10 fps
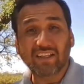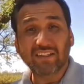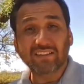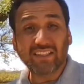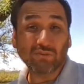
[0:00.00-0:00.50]

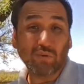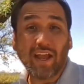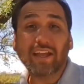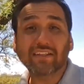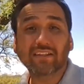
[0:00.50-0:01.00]
That's
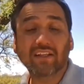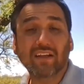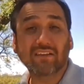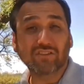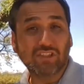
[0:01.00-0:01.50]
right.
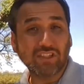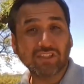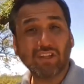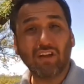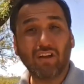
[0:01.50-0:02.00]
Just
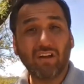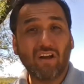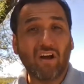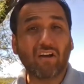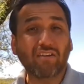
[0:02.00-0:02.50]

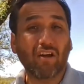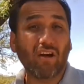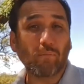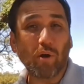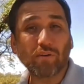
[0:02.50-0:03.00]
on
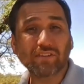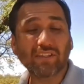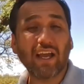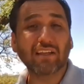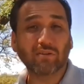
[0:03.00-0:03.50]
both
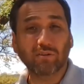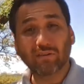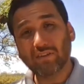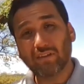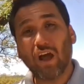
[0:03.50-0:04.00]
sides or
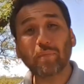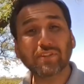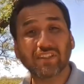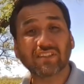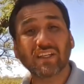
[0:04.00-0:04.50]

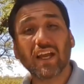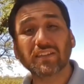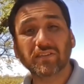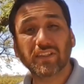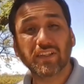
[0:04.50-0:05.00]
opposite
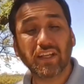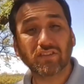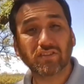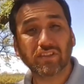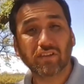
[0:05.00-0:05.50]
sides of the
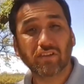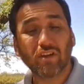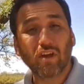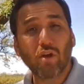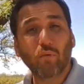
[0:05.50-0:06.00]
nature center,
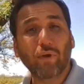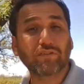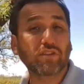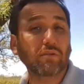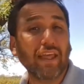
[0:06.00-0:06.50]
we
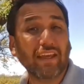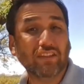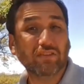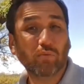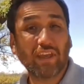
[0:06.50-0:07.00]
have two
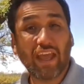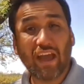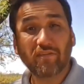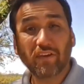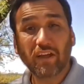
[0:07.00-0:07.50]
lakes. We
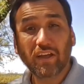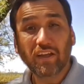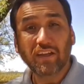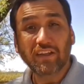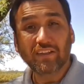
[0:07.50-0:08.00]
have
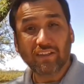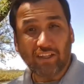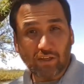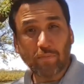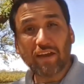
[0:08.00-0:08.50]

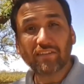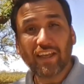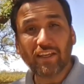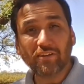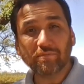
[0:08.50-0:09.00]
Eagle Mountain
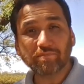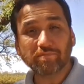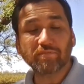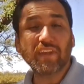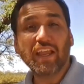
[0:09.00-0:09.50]
Lake
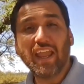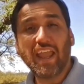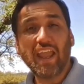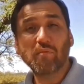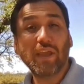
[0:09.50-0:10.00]

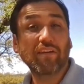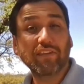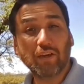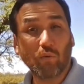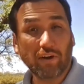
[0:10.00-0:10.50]
and we have
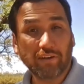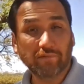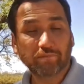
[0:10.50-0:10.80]
Lake Worth.